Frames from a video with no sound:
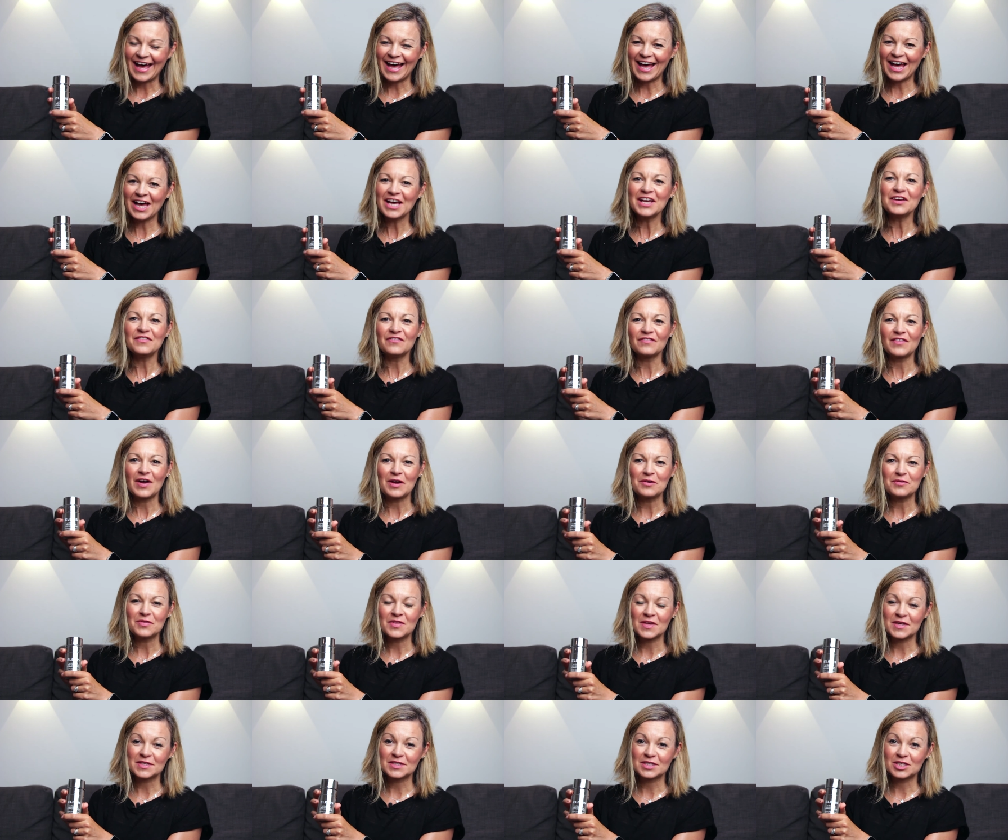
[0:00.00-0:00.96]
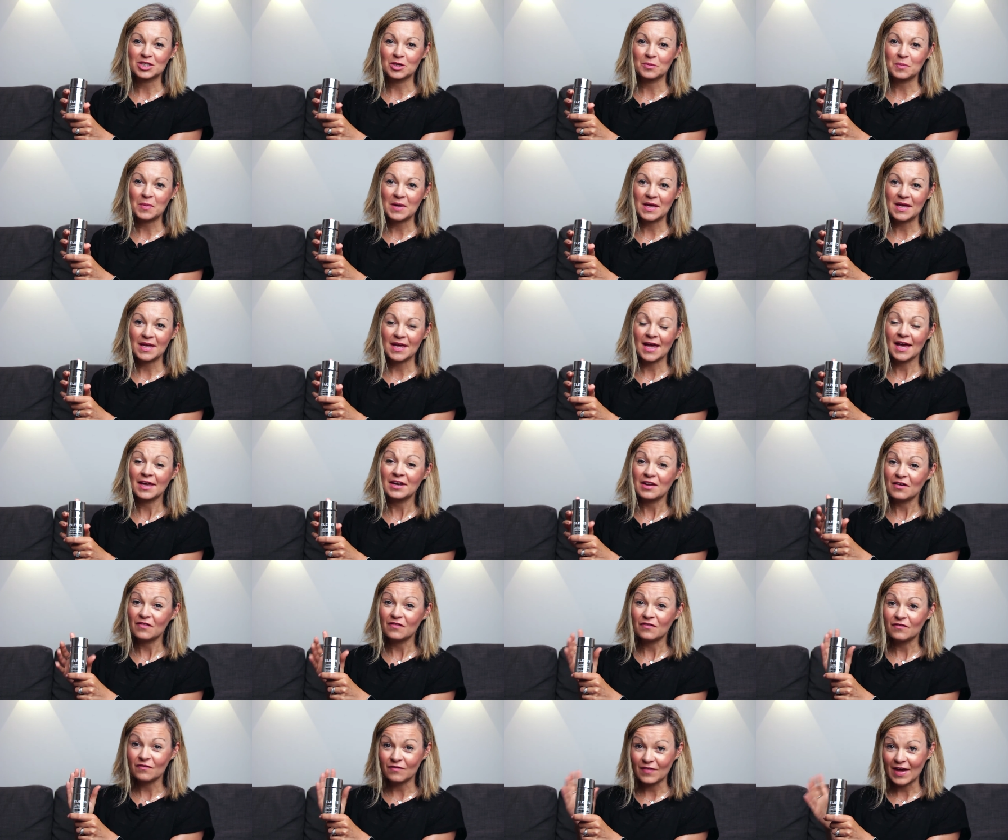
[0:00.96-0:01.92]
I found this to be an
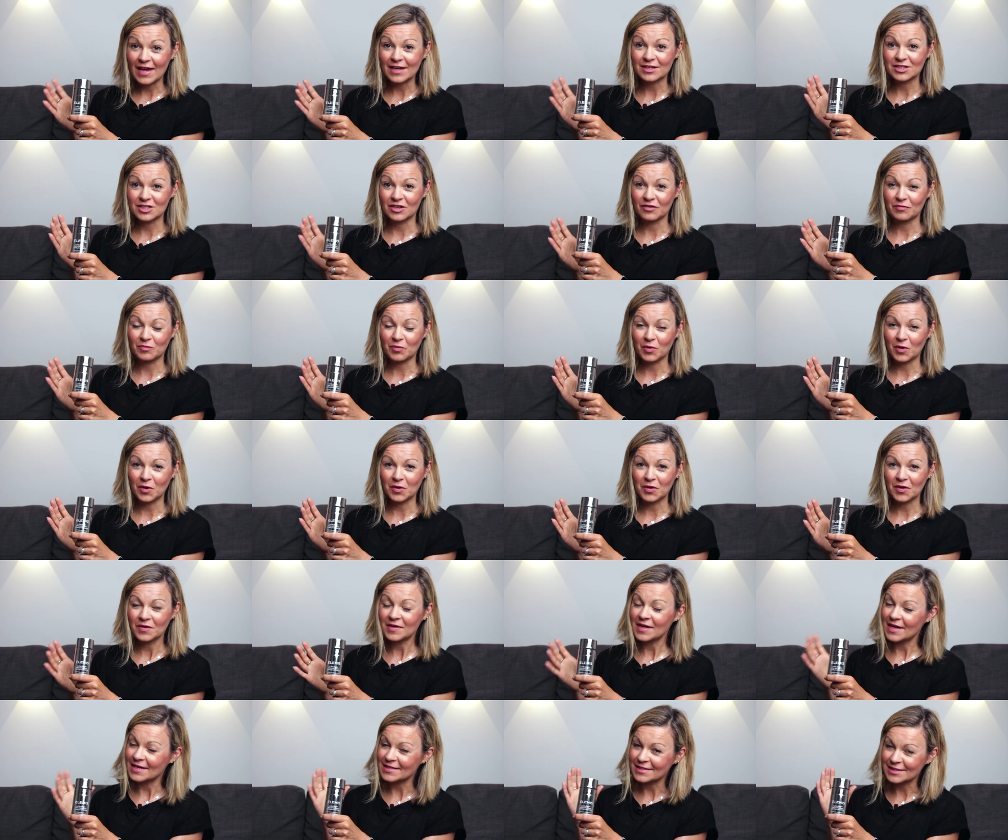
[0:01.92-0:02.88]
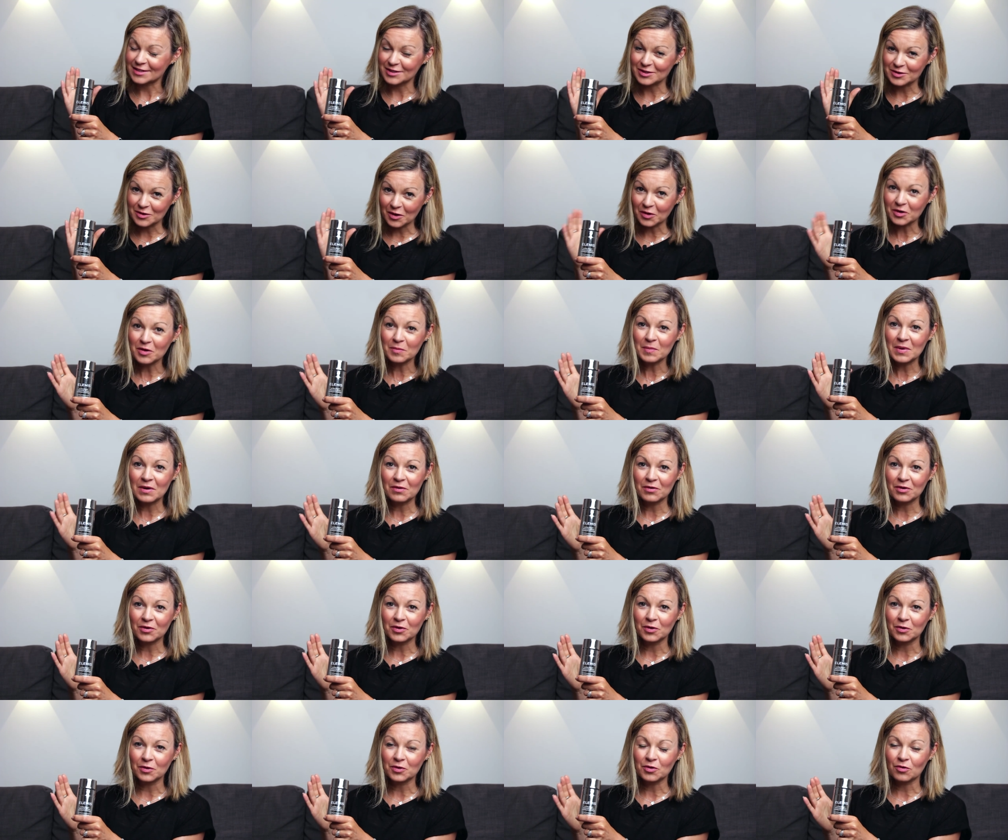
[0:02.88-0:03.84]
effective product. It's not a
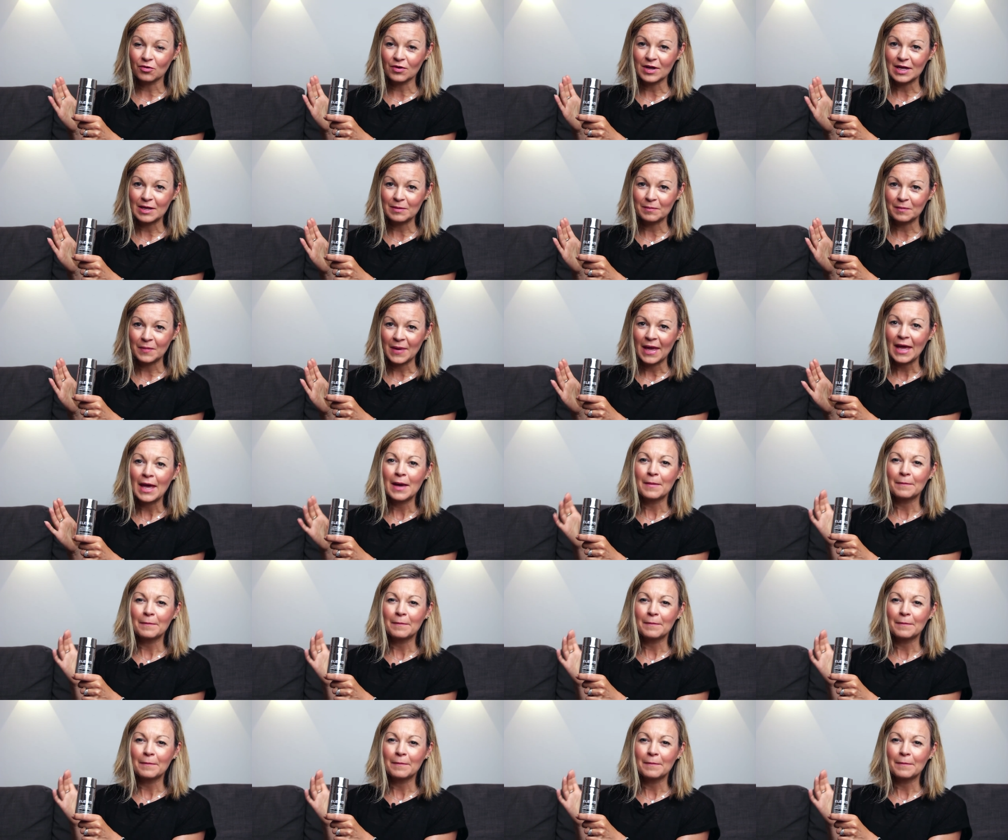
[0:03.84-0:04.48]
miracle cream,